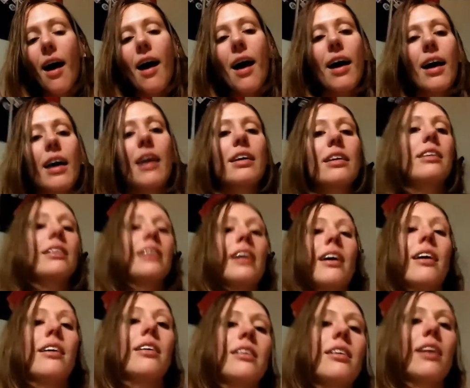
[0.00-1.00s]
And
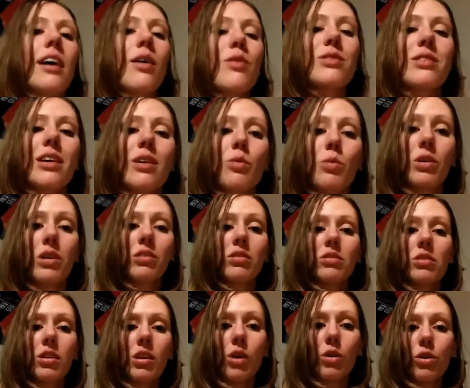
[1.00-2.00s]
I was like, well,
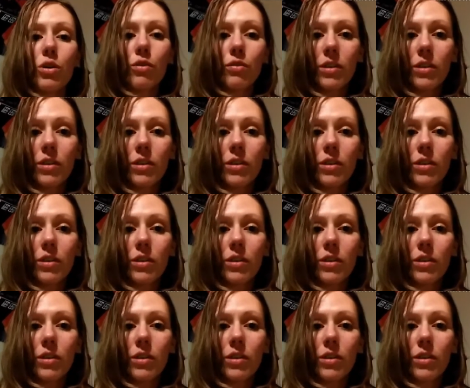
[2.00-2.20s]
your